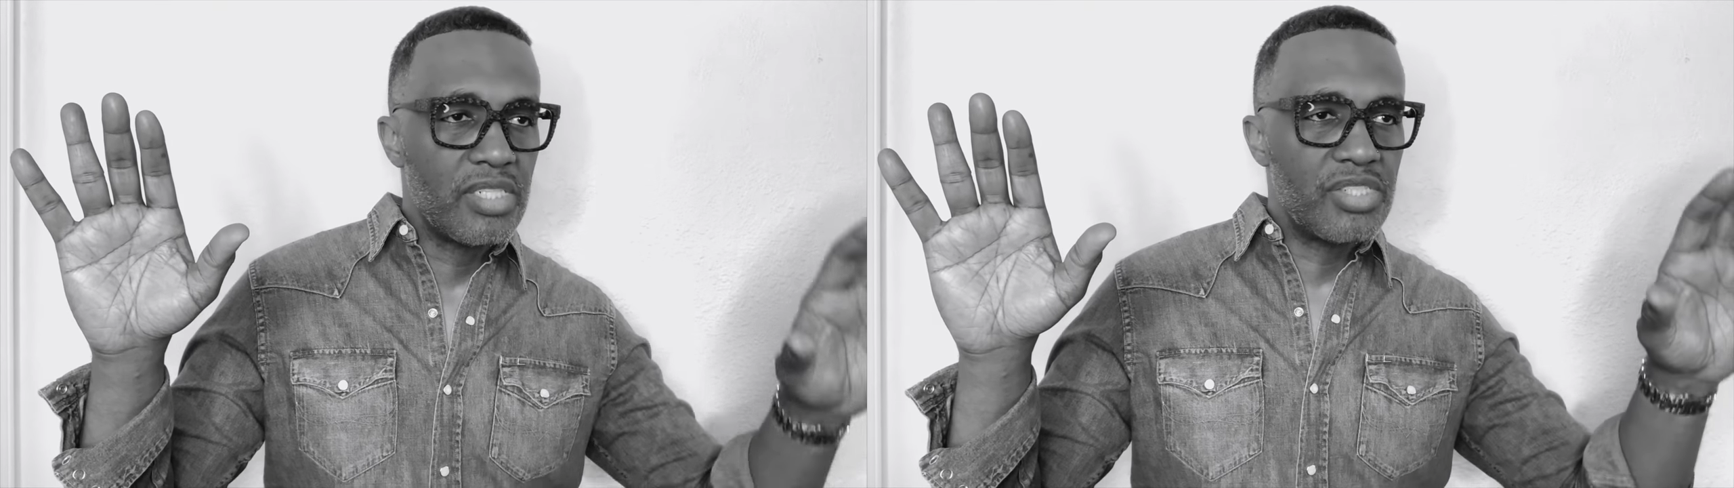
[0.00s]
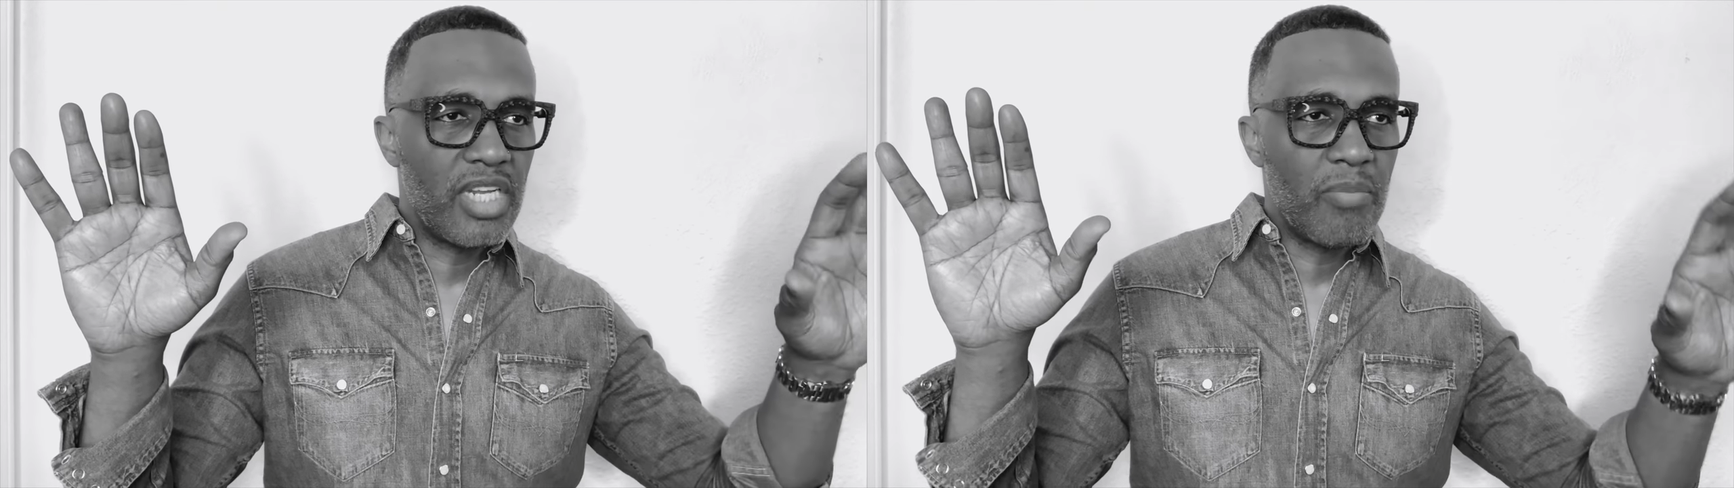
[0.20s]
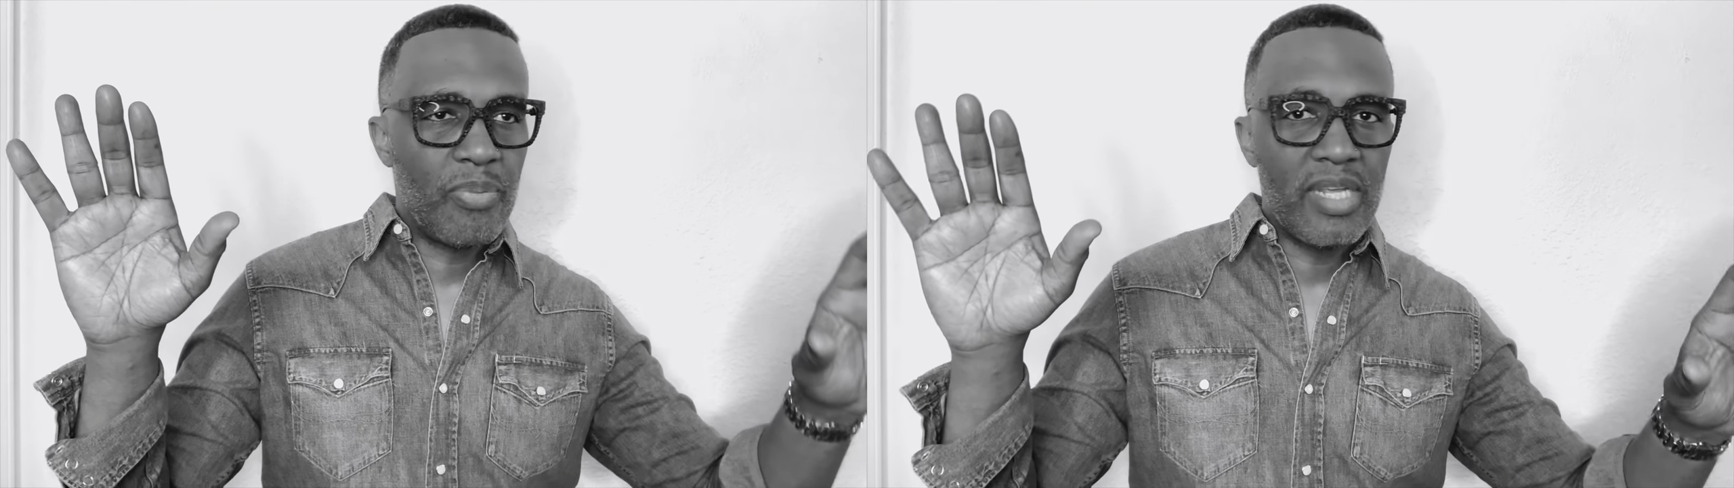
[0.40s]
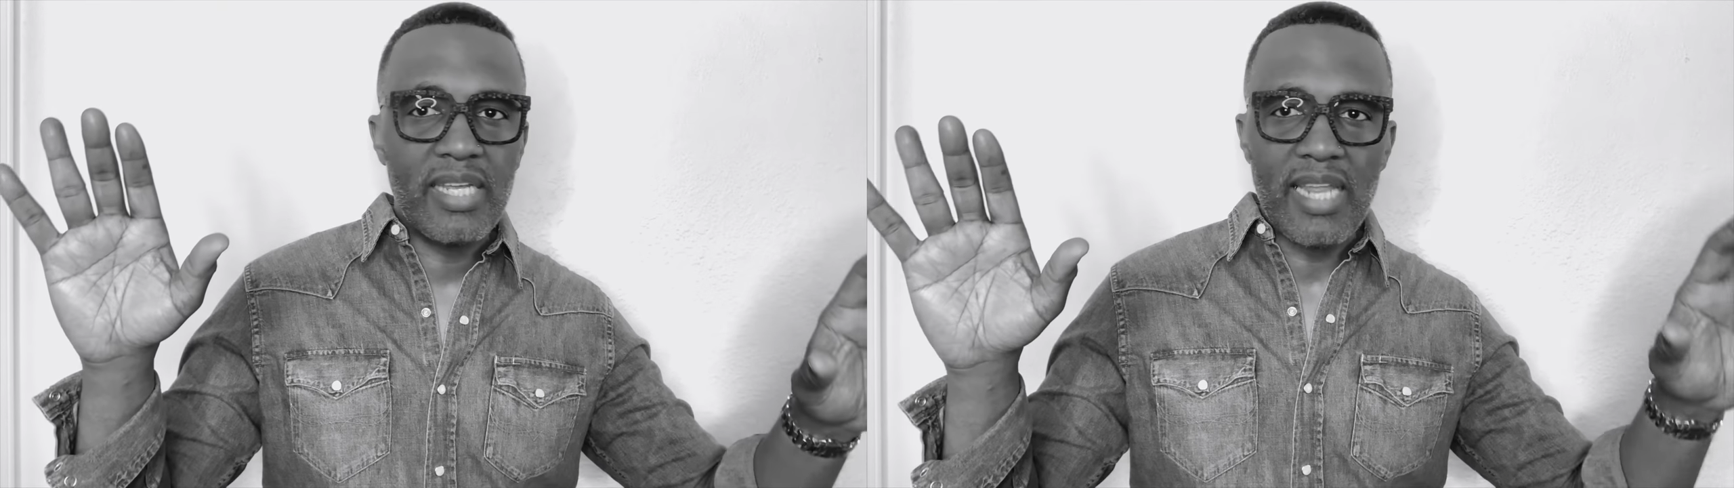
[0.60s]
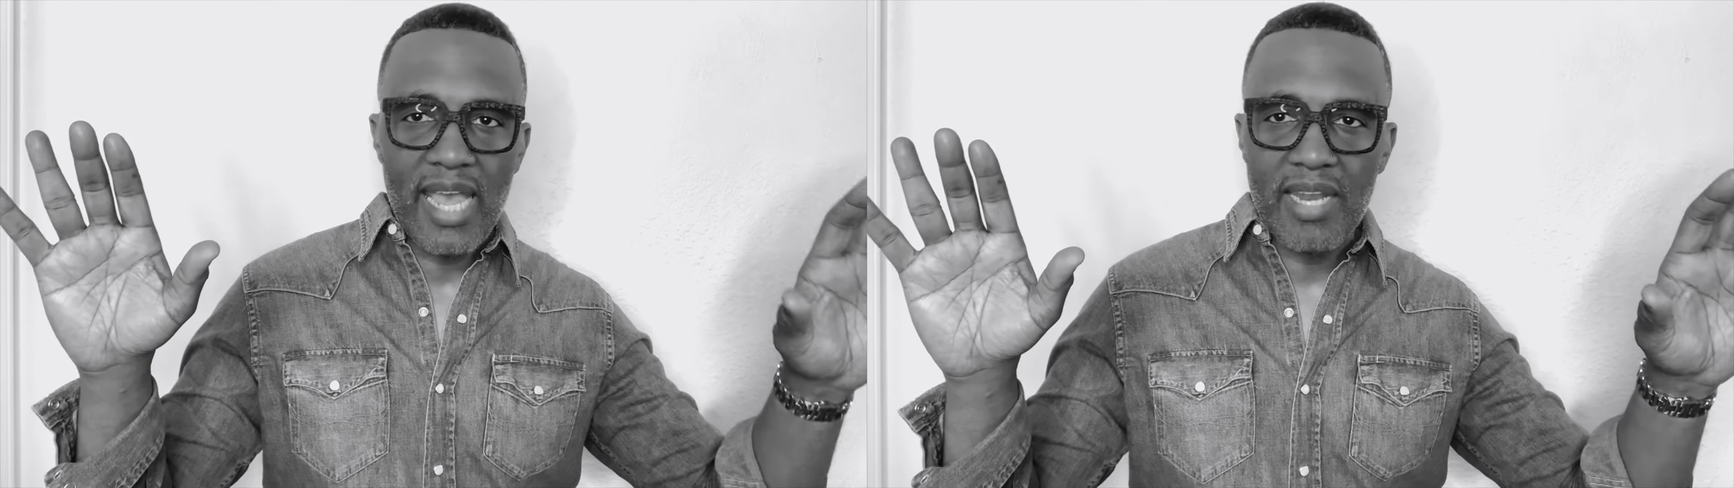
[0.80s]
Jada
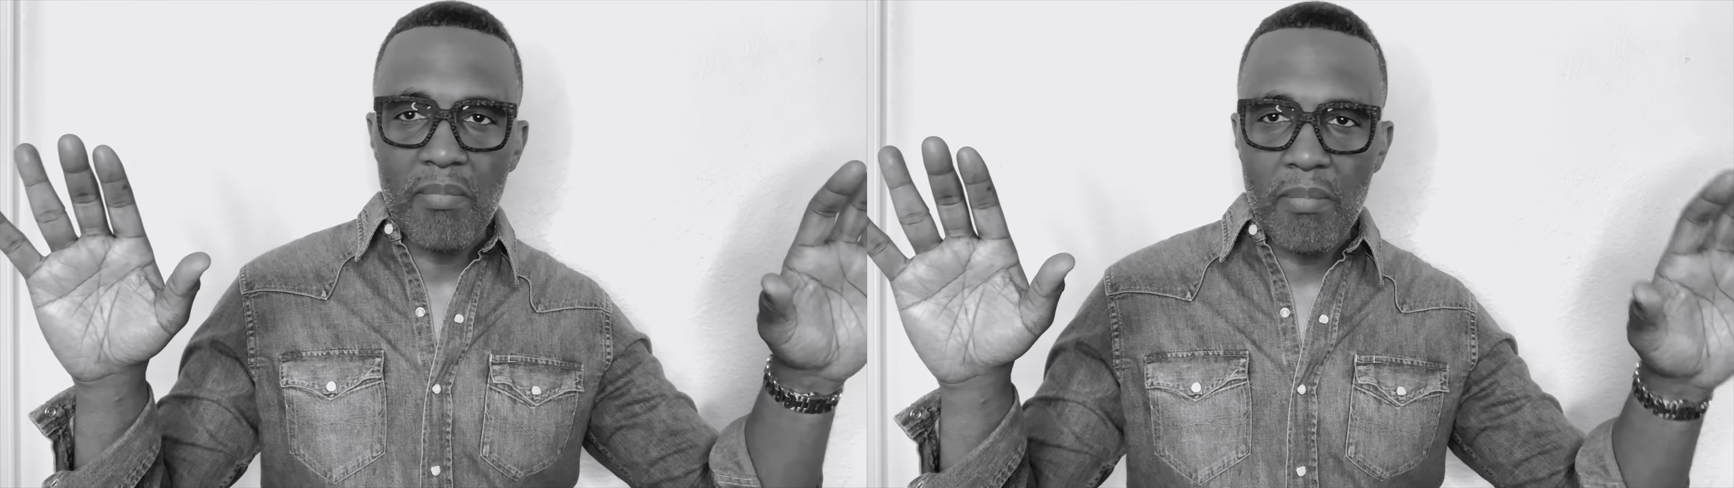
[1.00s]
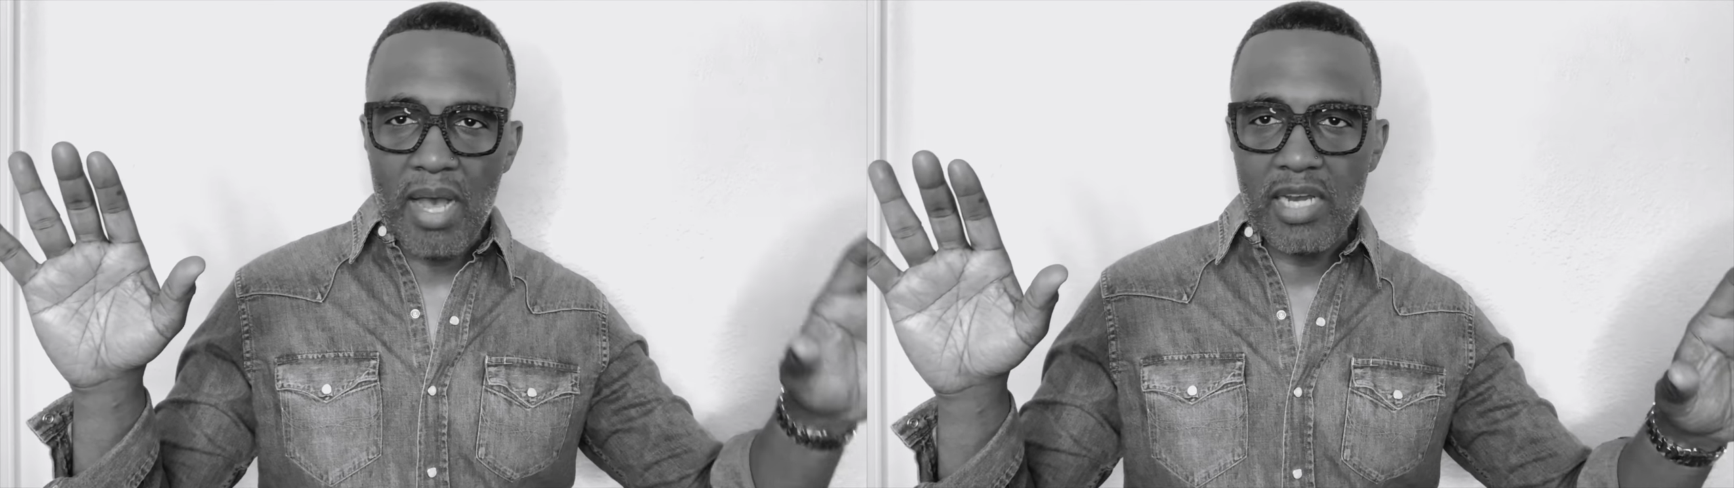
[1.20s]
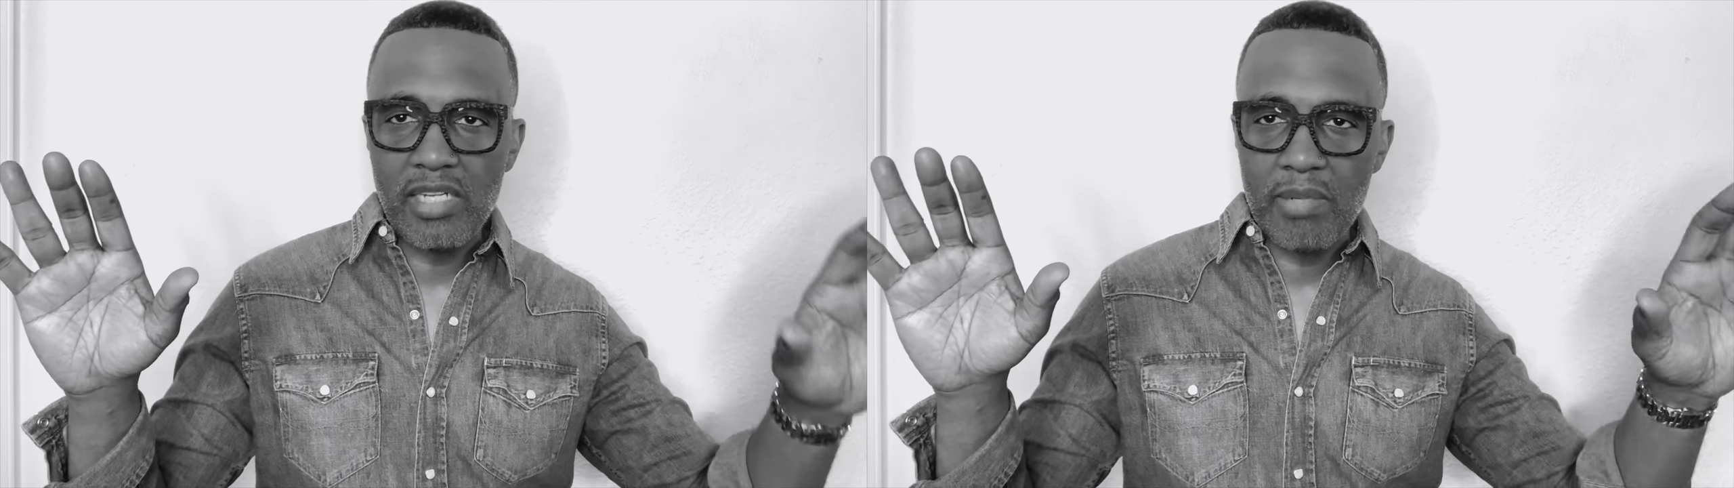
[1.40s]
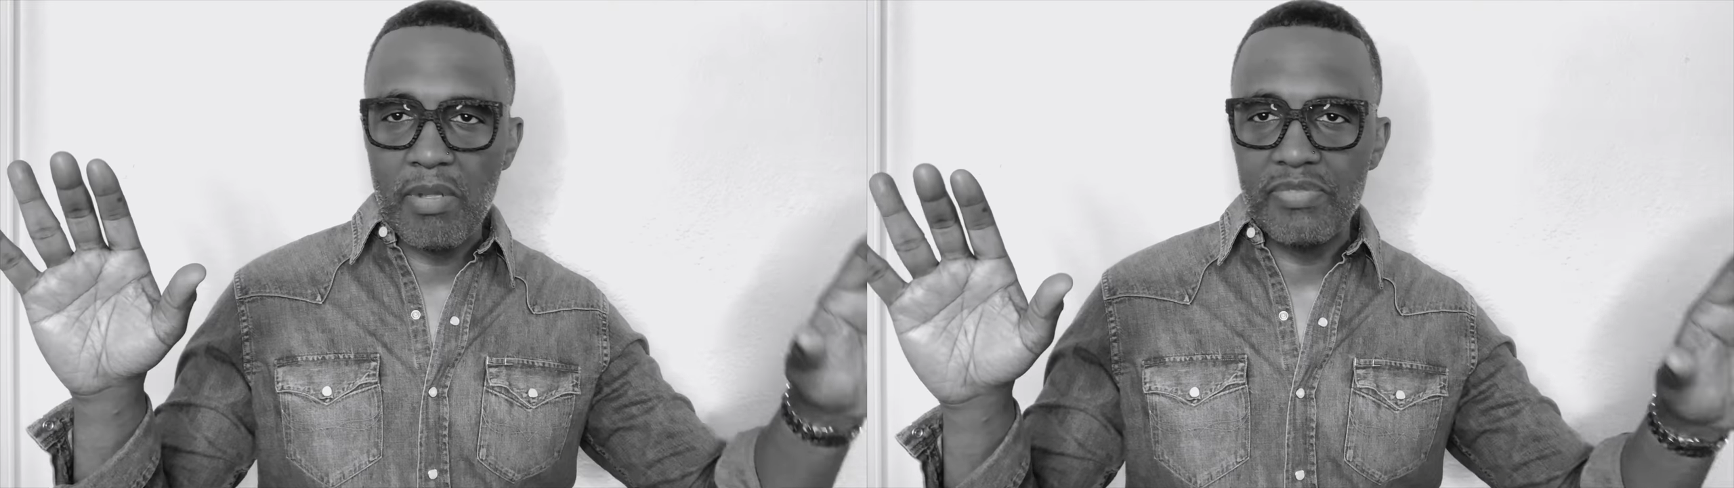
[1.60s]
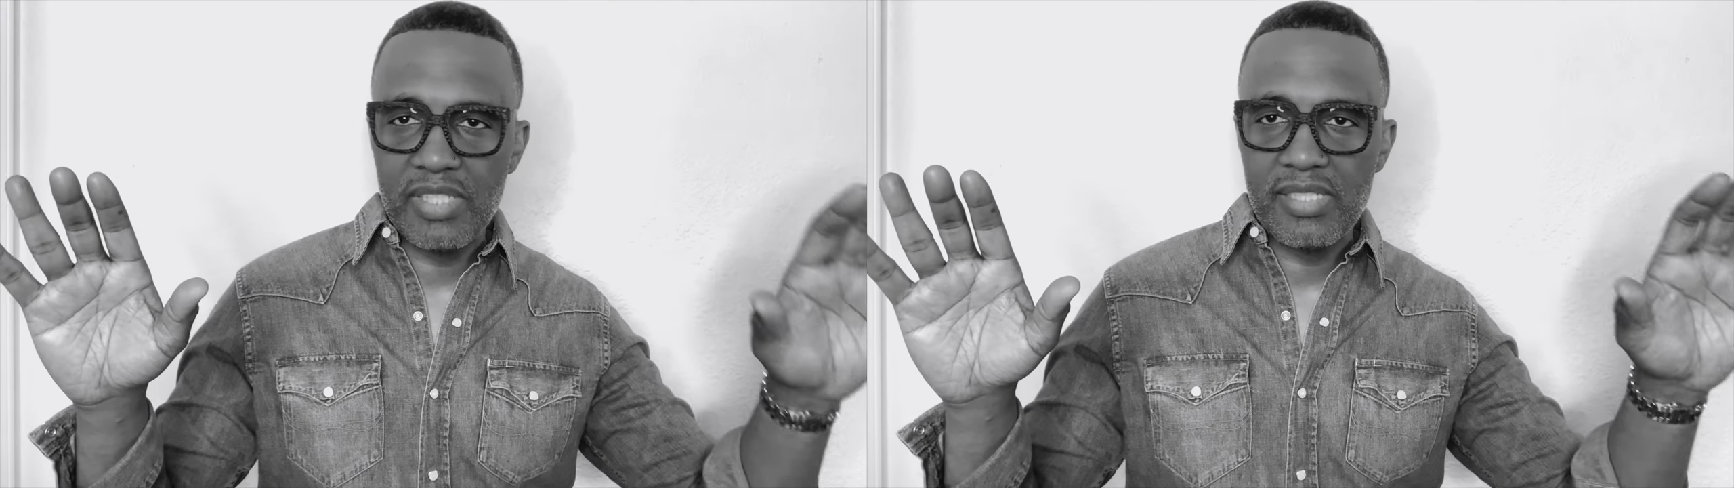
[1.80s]
Pinkett had a modicum
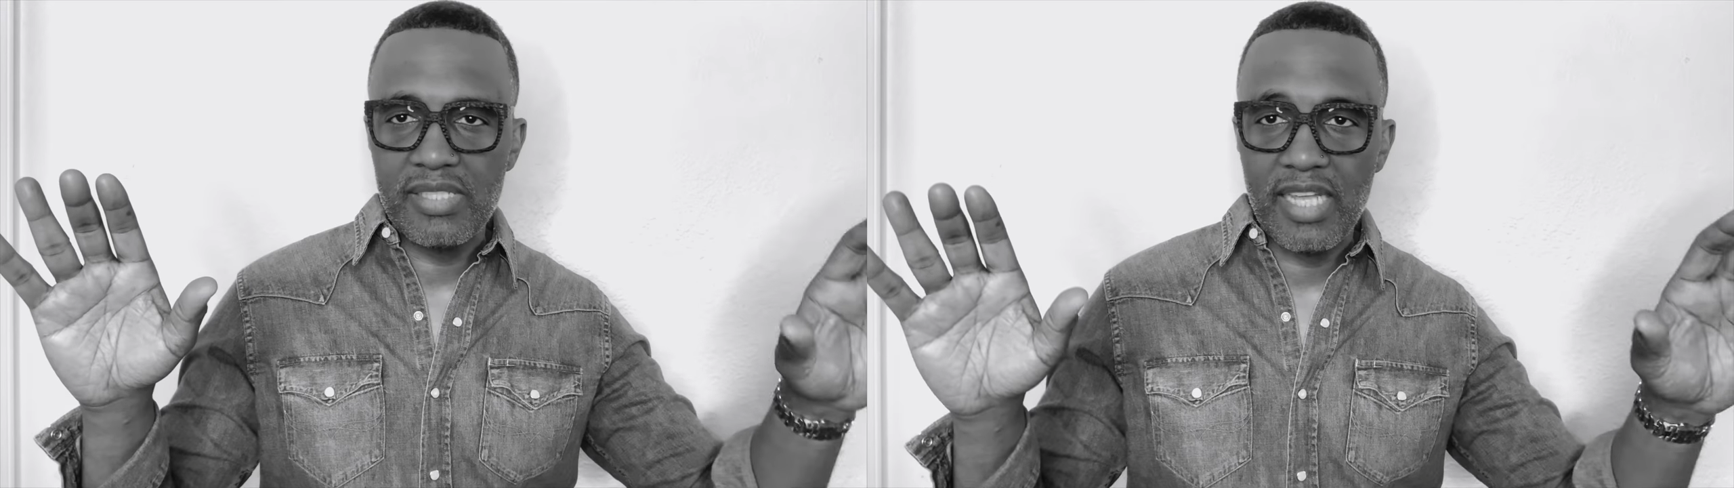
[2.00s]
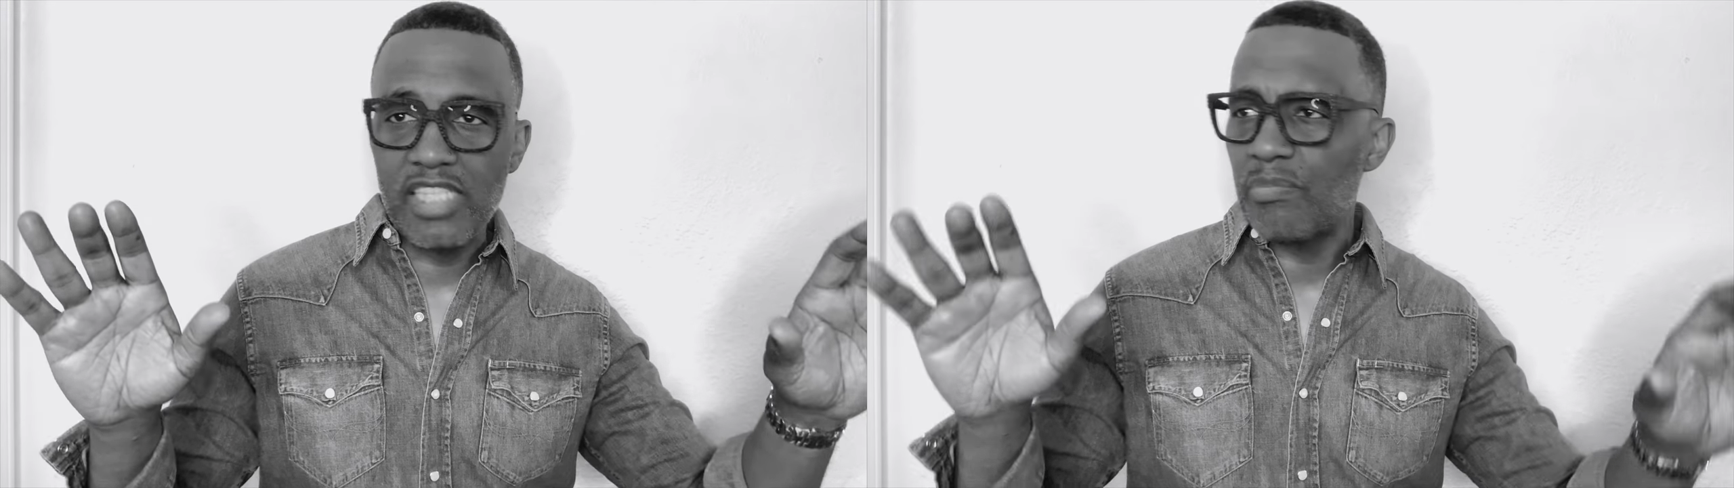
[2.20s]
of success,